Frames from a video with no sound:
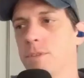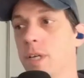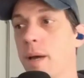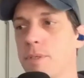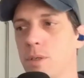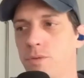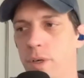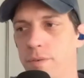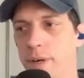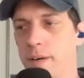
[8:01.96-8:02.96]
So episode
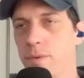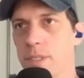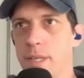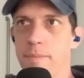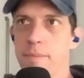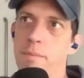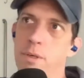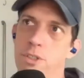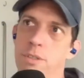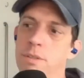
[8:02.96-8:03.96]
45 was Name That
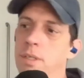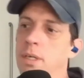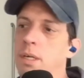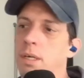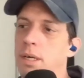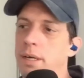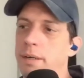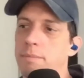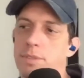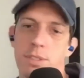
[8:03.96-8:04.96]
Emotion.
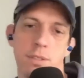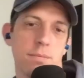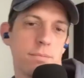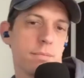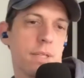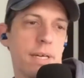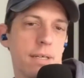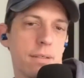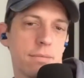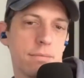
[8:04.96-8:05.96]

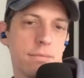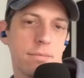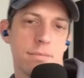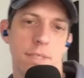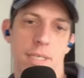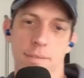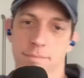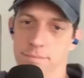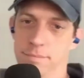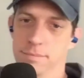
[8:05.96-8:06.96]

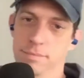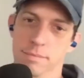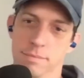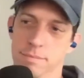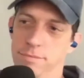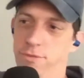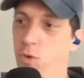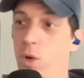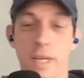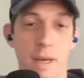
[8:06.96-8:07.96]

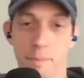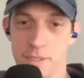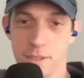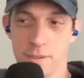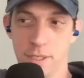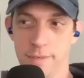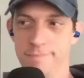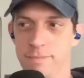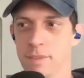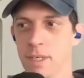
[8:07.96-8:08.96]
40 episodes ago,
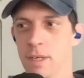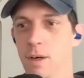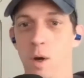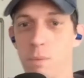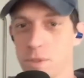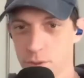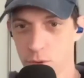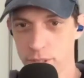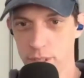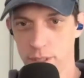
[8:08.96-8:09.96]
almost a
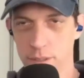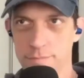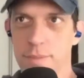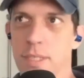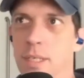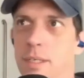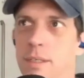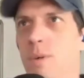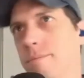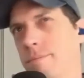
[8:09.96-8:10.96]
whole year ago.
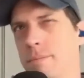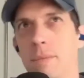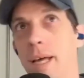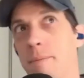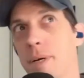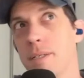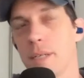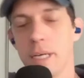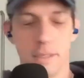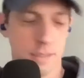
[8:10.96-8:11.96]
Well, 9 months,
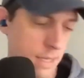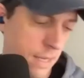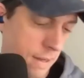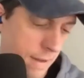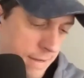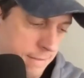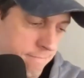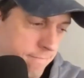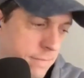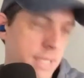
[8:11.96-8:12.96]
I guess.
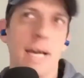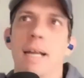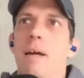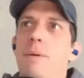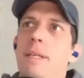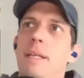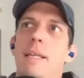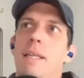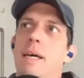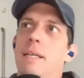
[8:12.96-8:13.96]
And I really
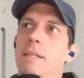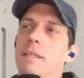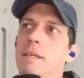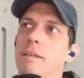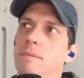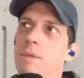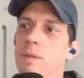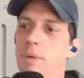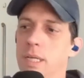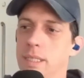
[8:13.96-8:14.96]
like that when
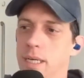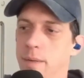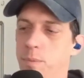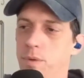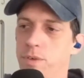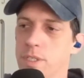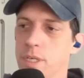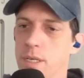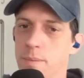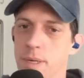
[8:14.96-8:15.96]
you brought that up, when we first
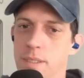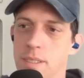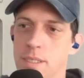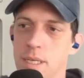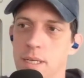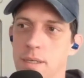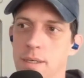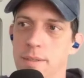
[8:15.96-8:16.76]
talked about this, that